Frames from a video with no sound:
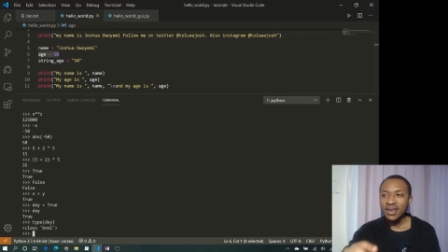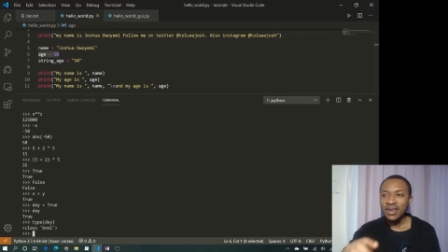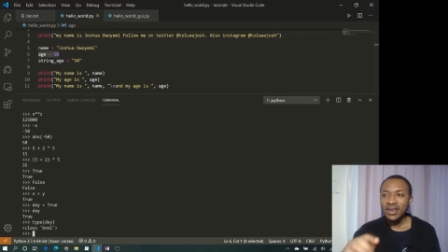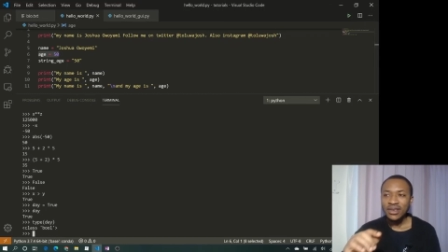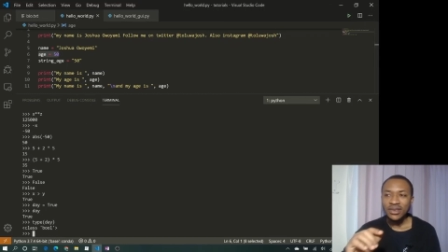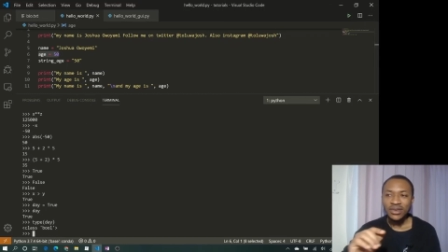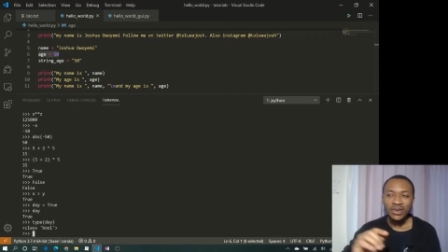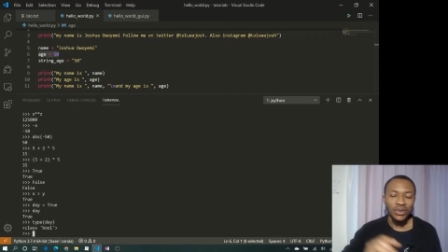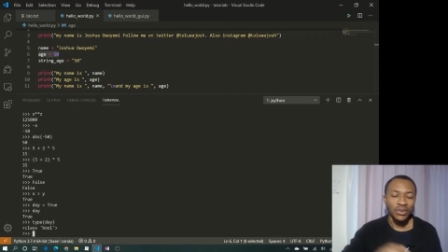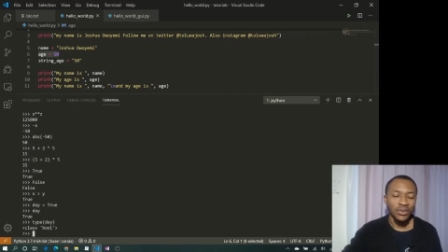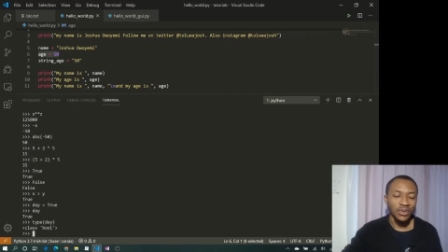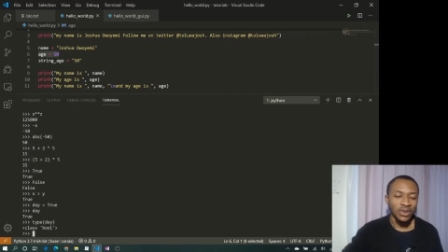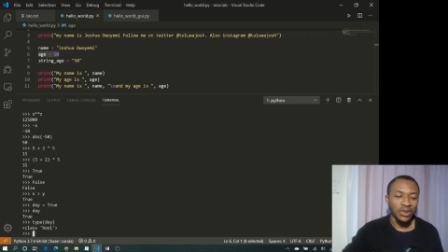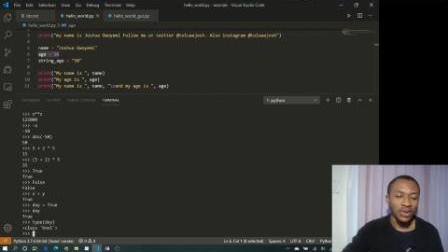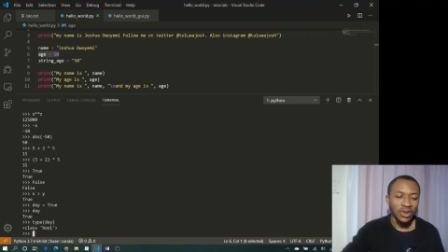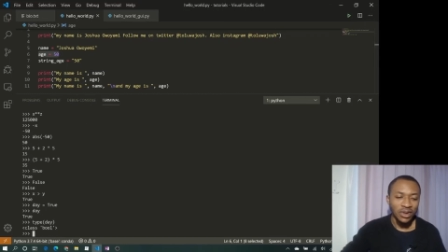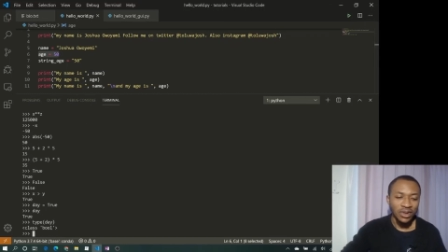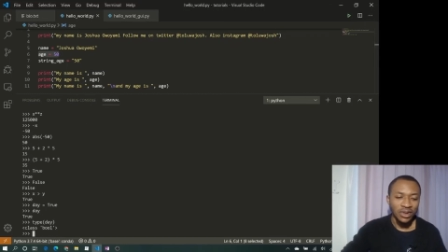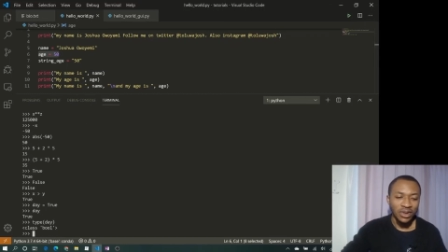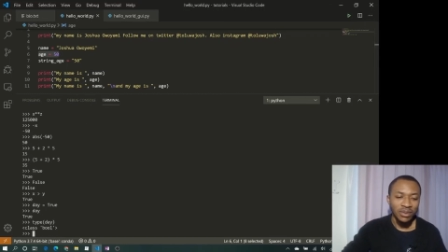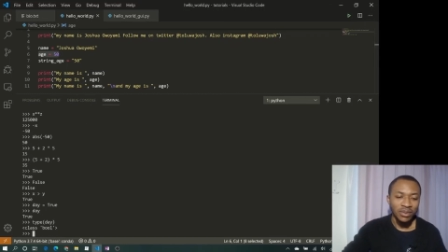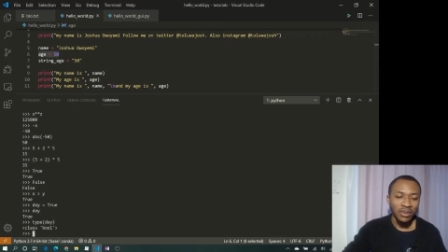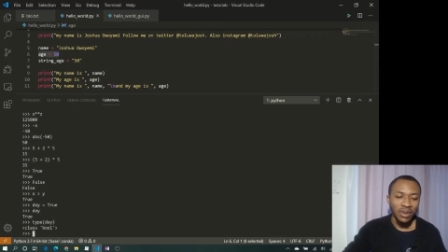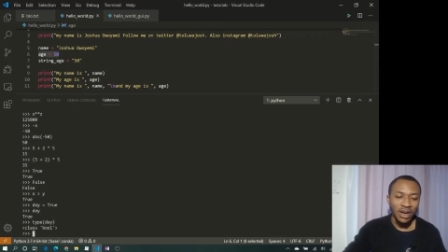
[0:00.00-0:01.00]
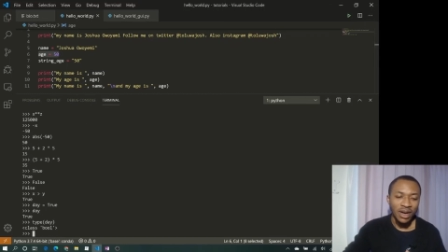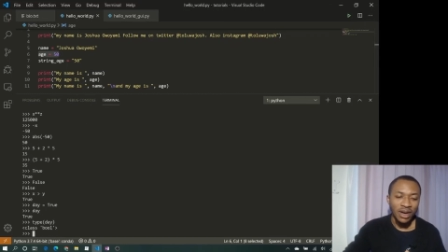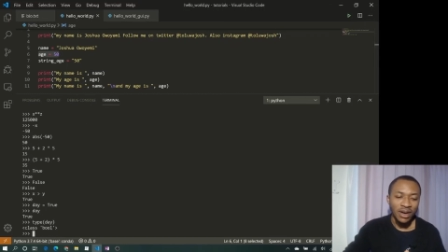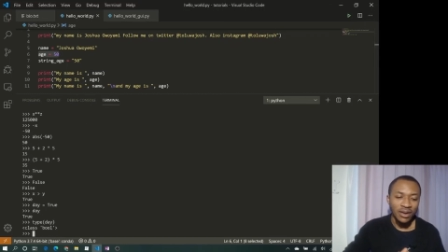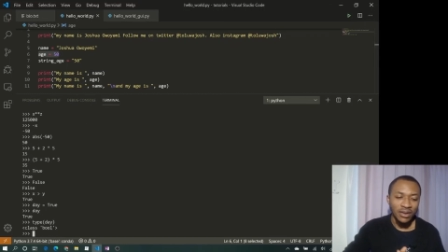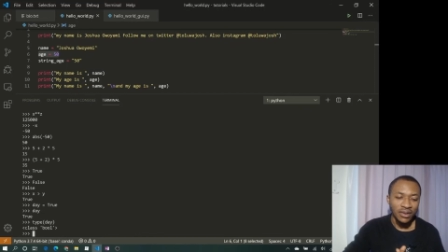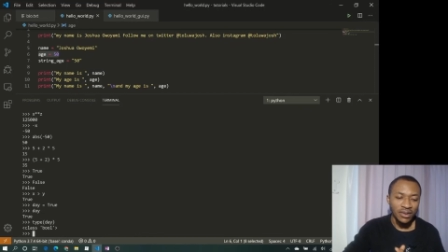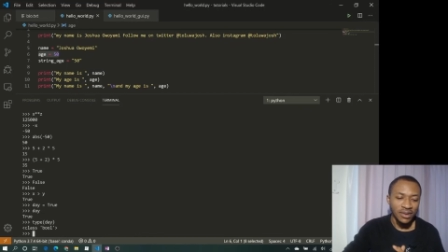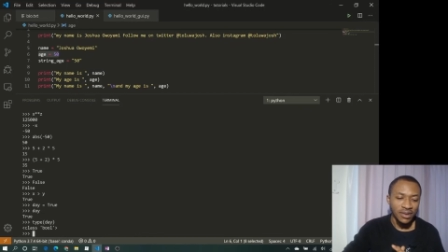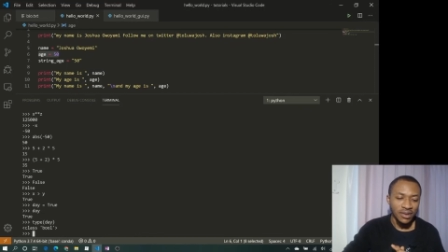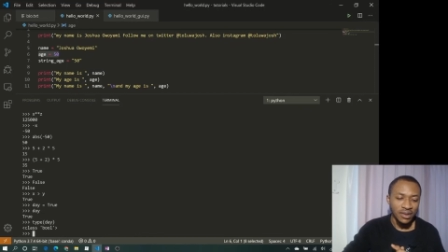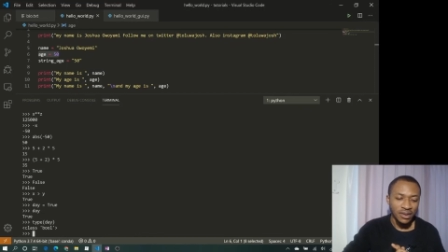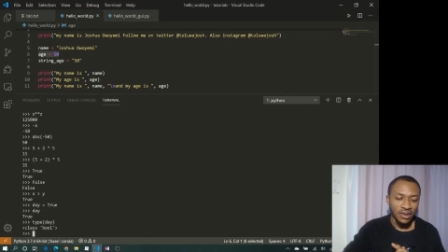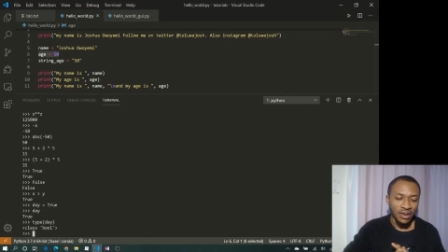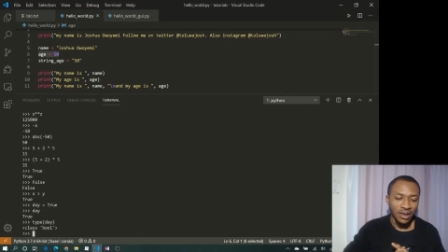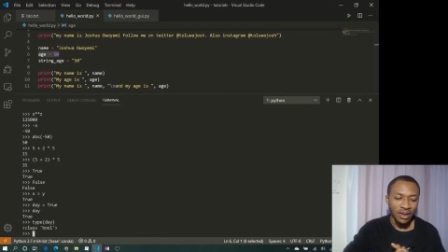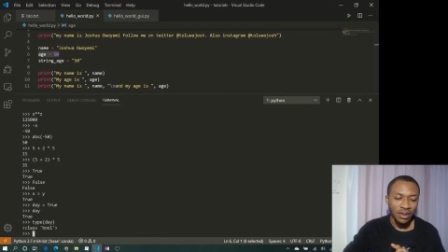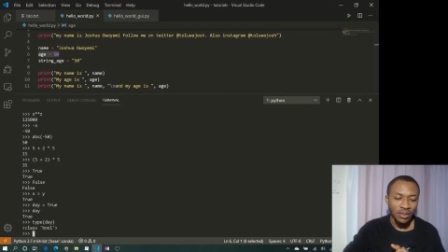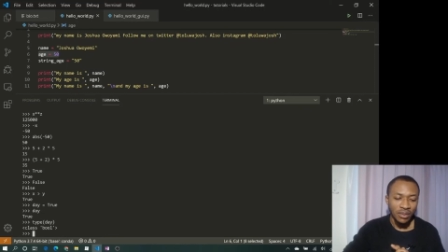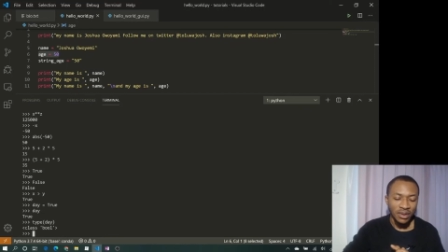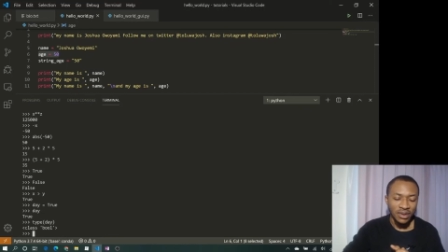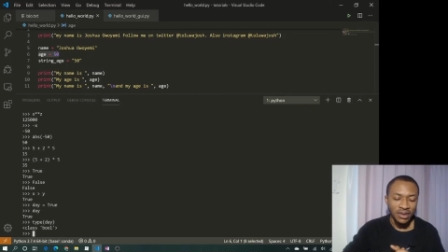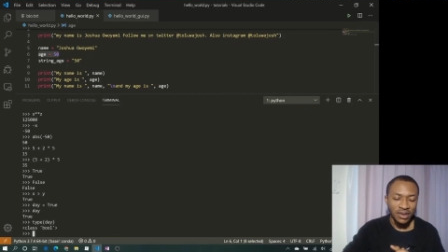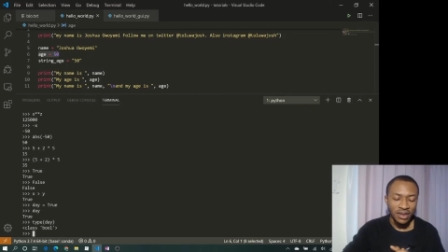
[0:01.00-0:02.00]
So we talked about
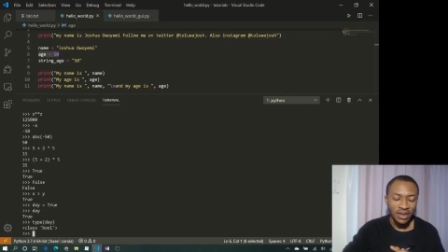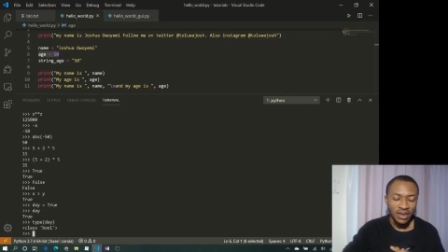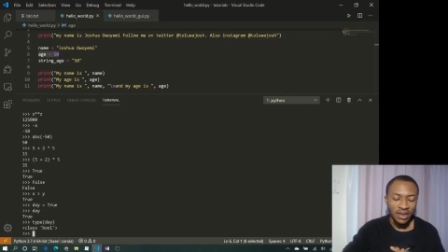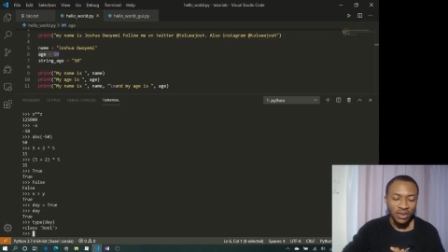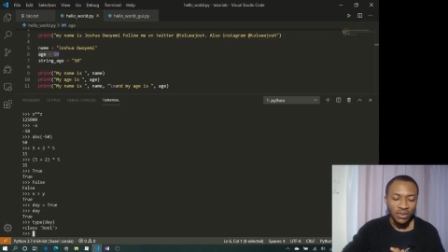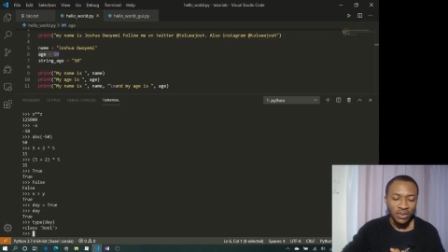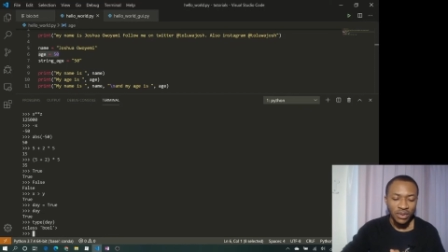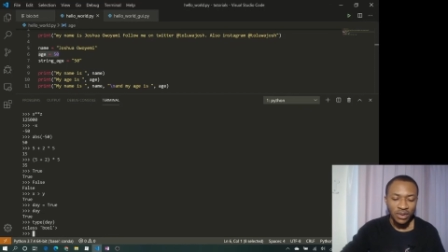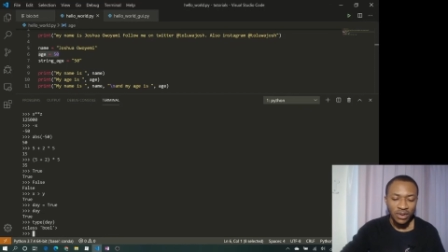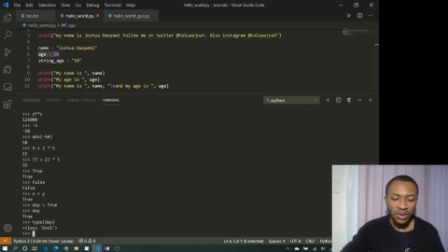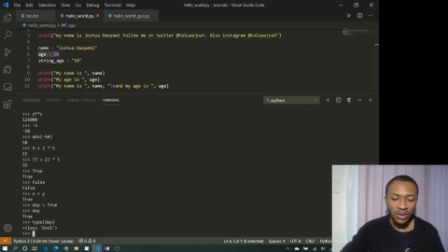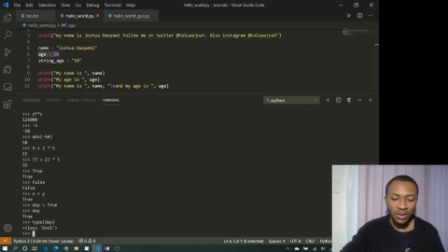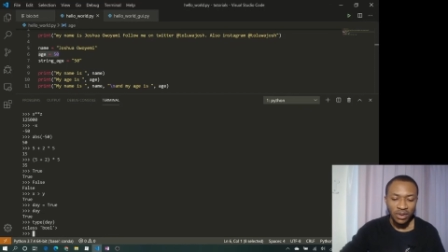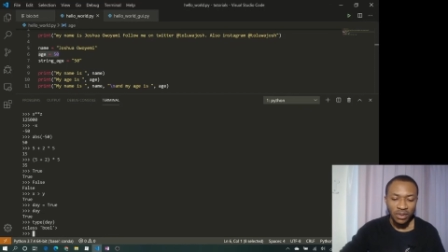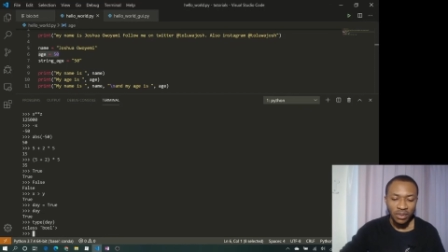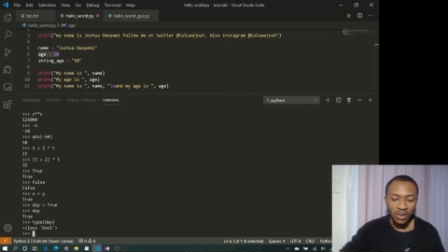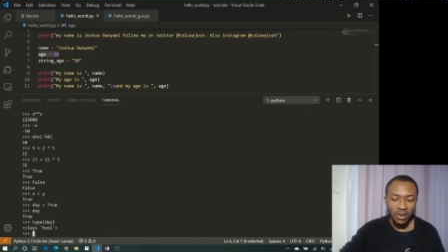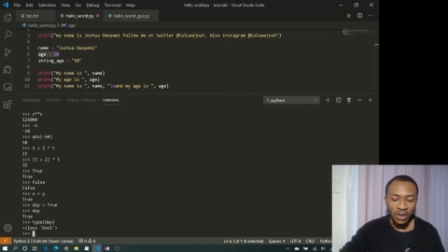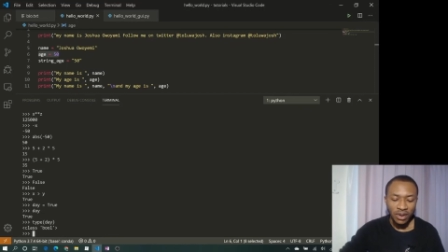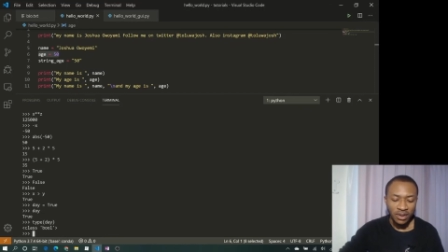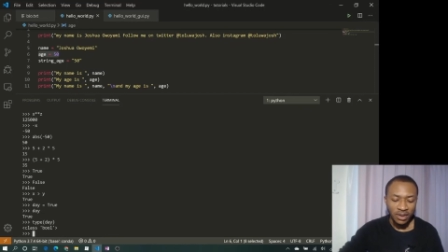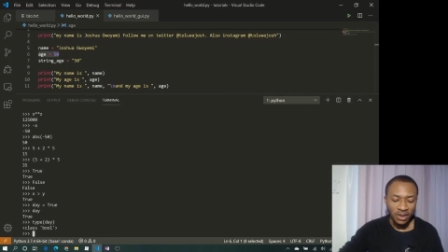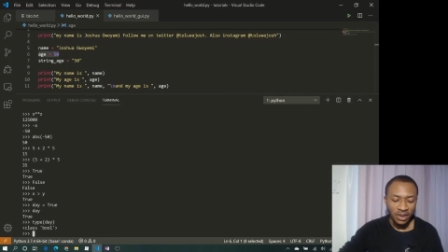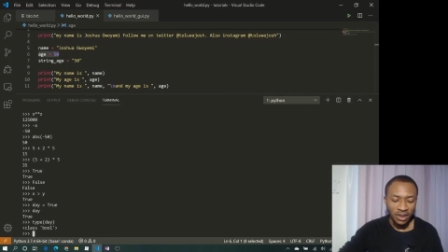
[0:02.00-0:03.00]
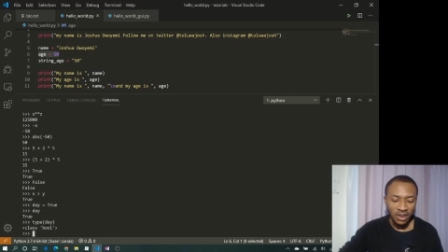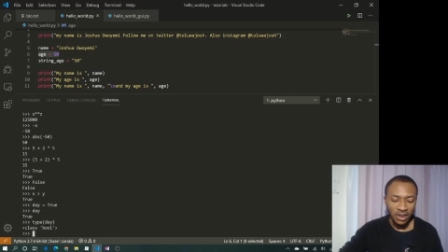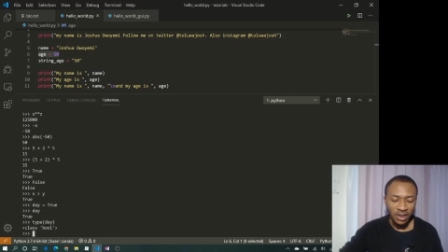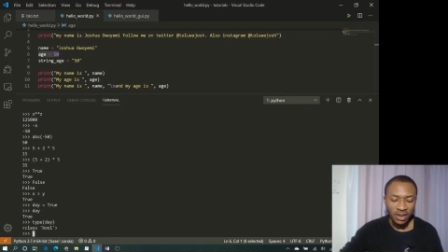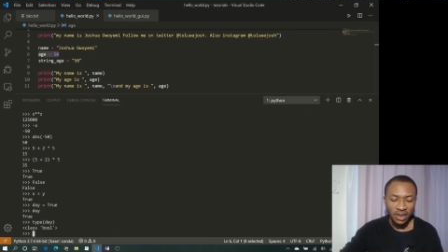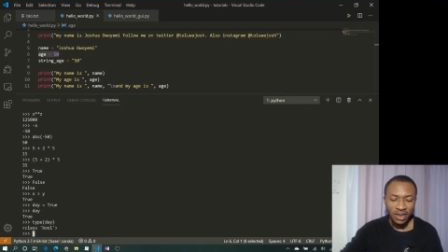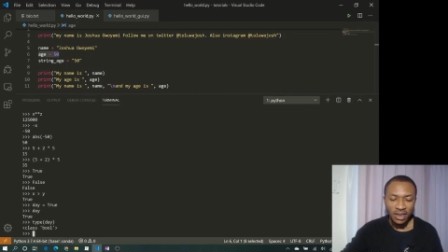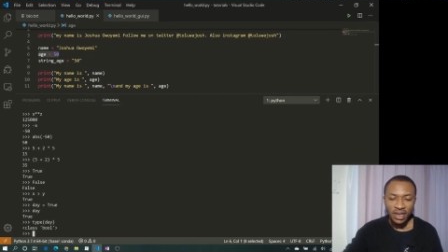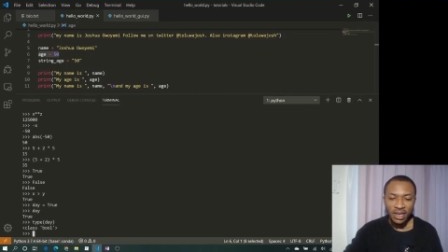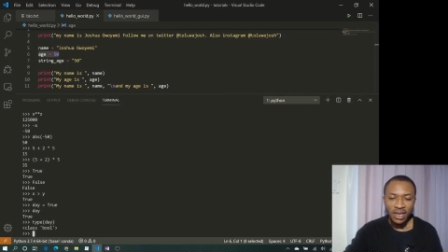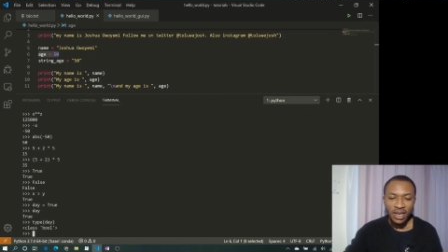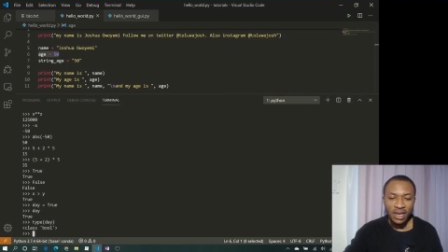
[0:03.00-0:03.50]
basically we talked about the